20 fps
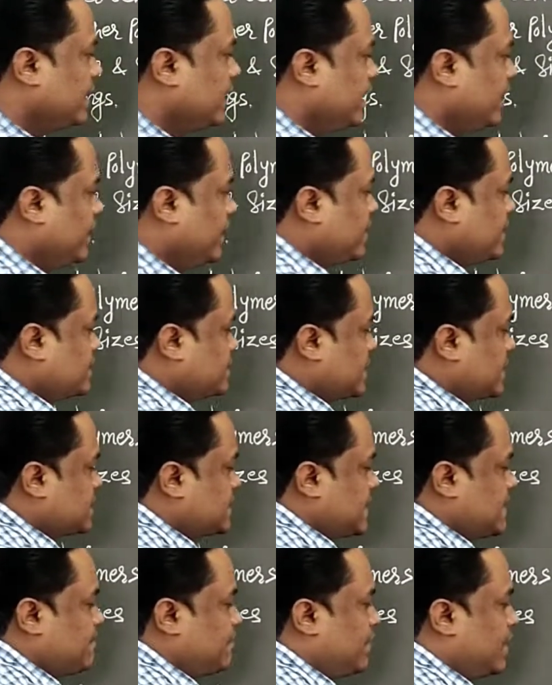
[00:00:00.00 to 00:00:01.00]
It is
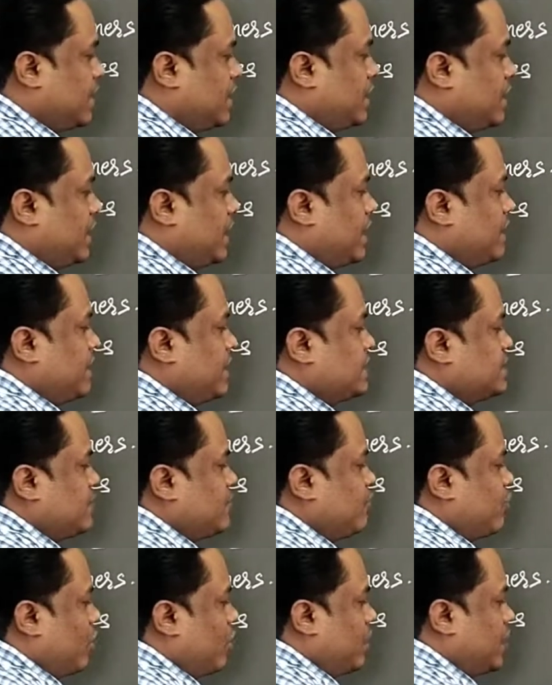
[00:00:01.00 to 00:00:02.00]
simple and
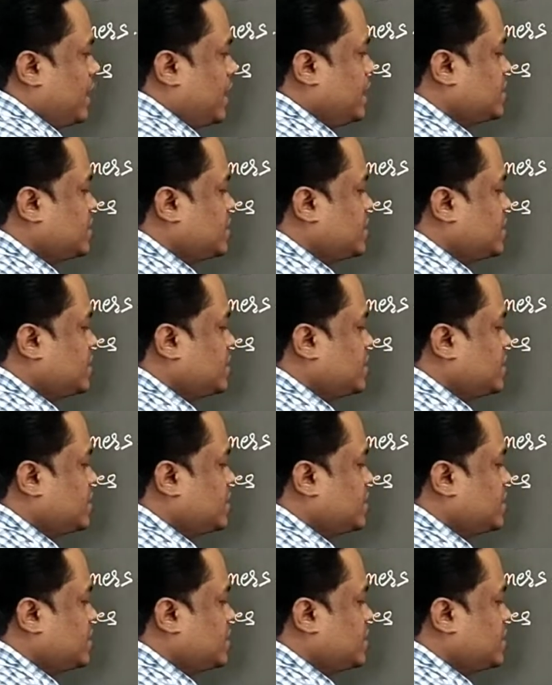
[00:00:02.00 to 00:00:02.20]
easy for